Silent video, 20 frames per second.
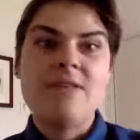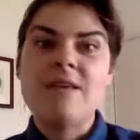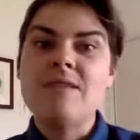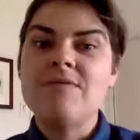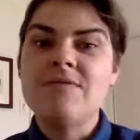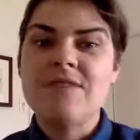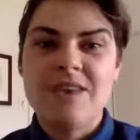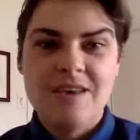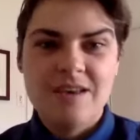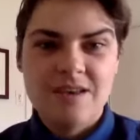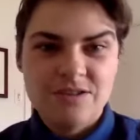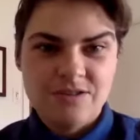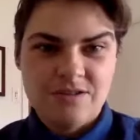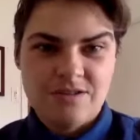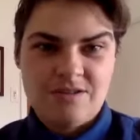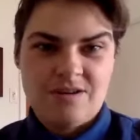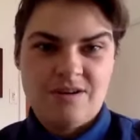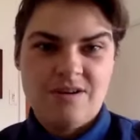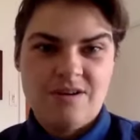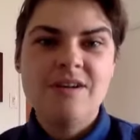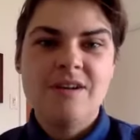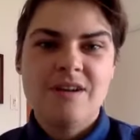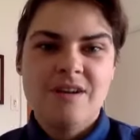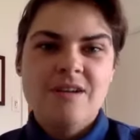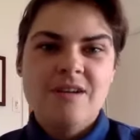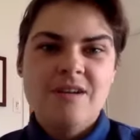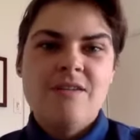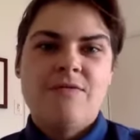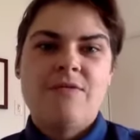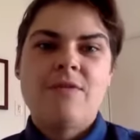they have cancer
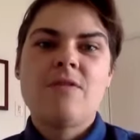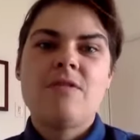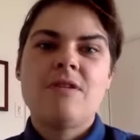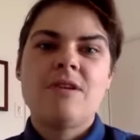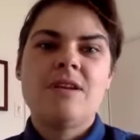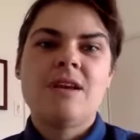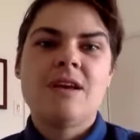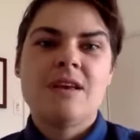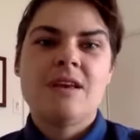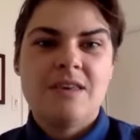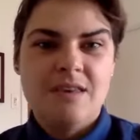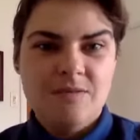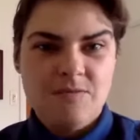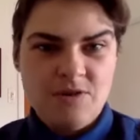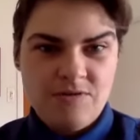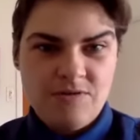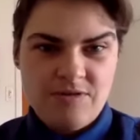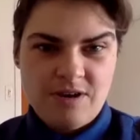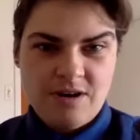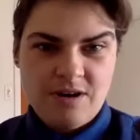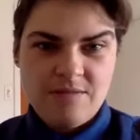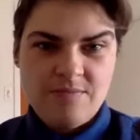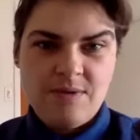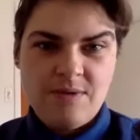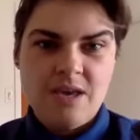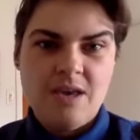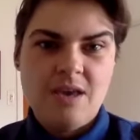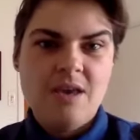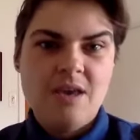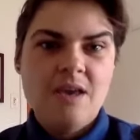for going to get
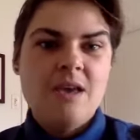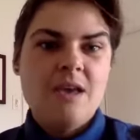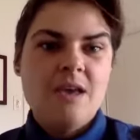chemotherapy.